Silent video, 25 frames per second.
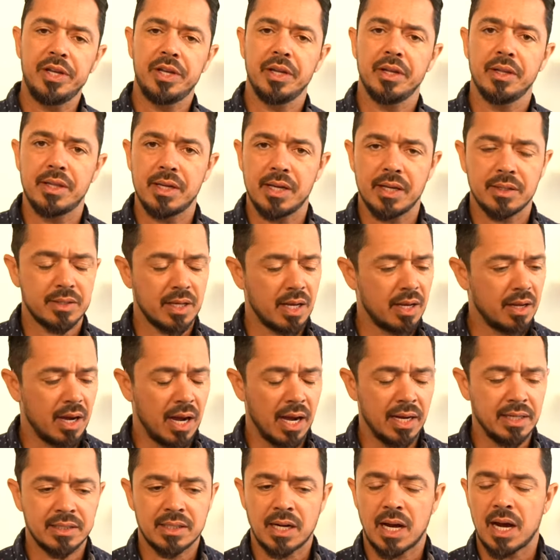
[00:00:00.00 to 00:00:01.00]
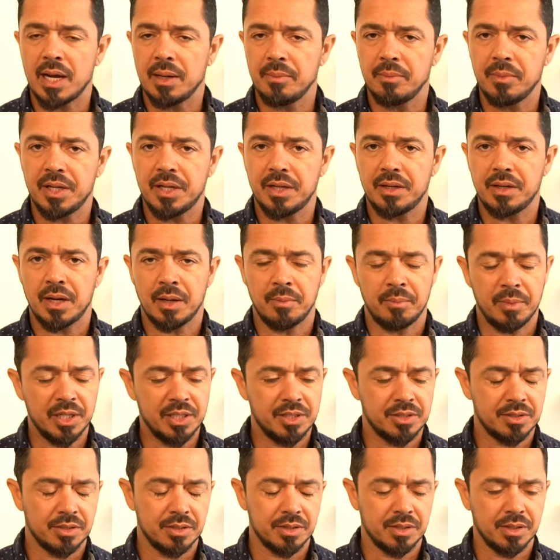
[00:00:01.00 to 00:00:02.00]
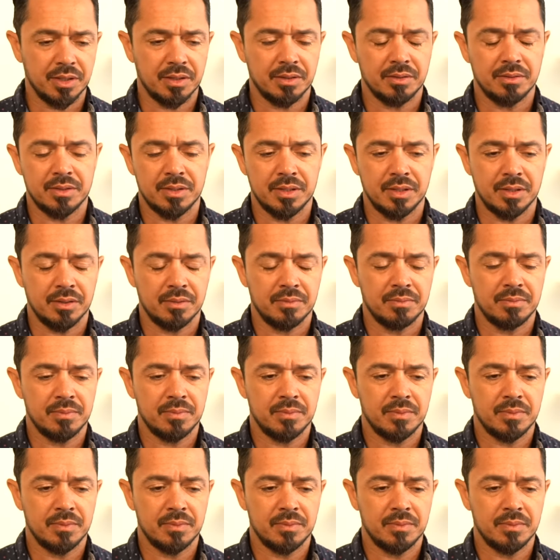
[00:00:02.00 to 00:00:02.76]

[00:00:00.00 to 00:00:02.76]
did this, I, I timed it. I made sure to, to